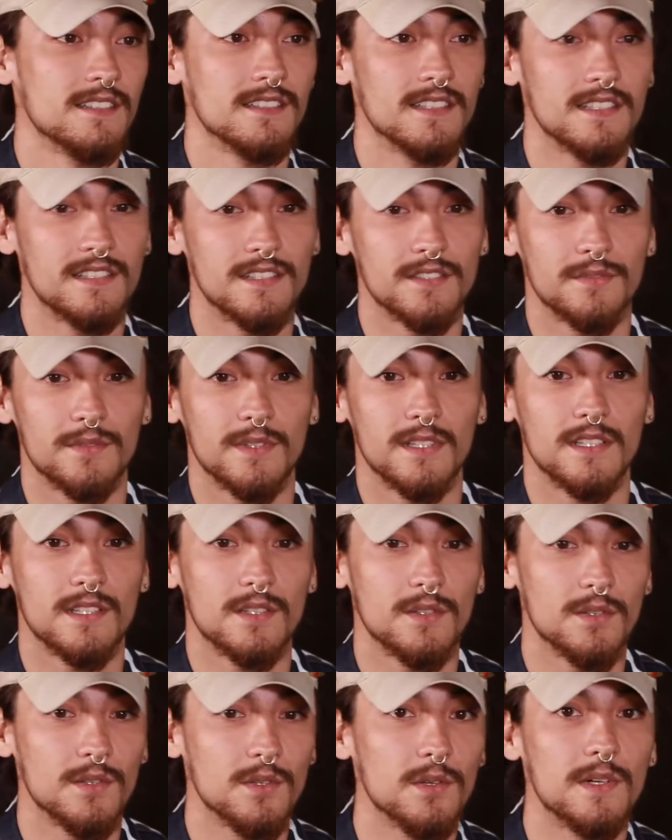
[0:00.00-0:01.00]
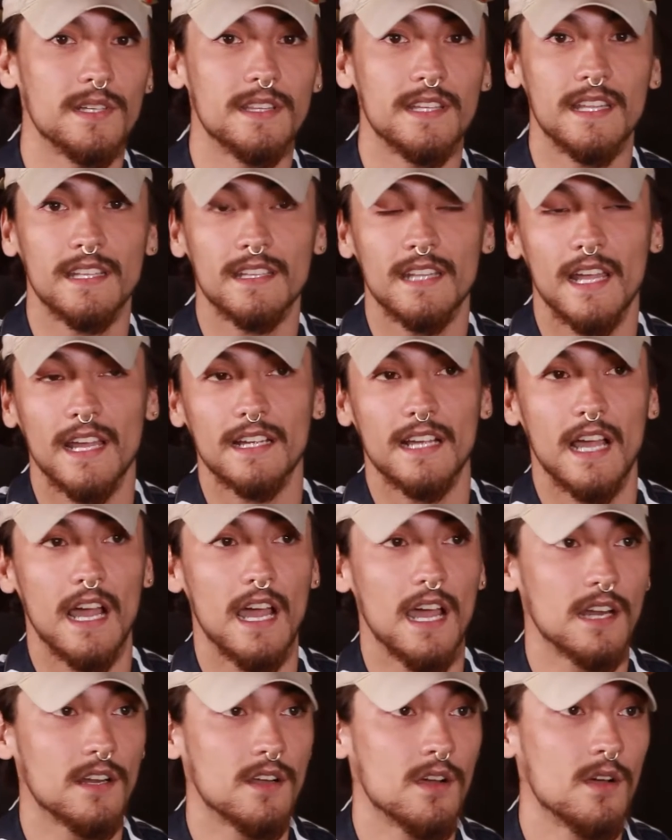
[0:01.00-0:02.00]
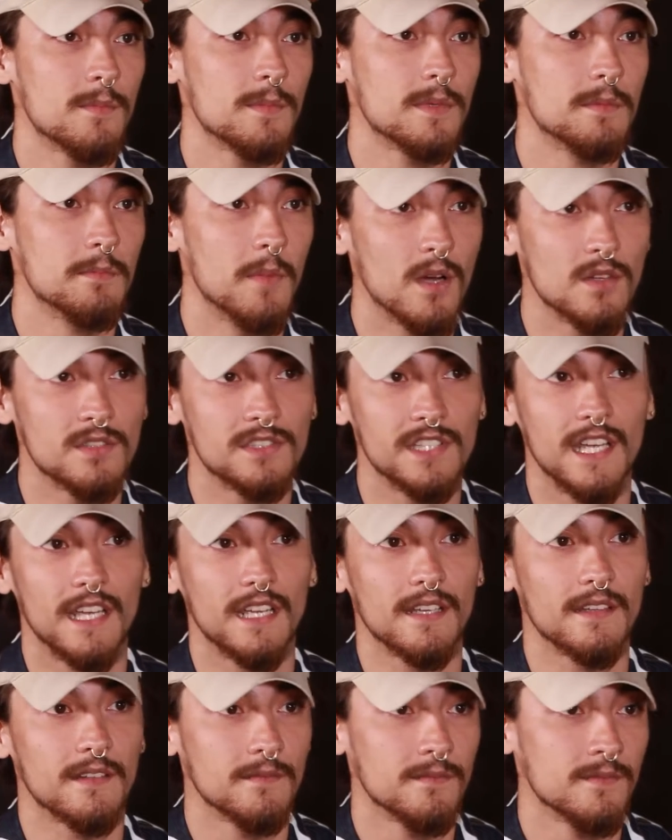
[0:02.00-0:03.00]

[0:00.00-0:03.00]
this is really cool. And then, like, I had a homie, Mojek.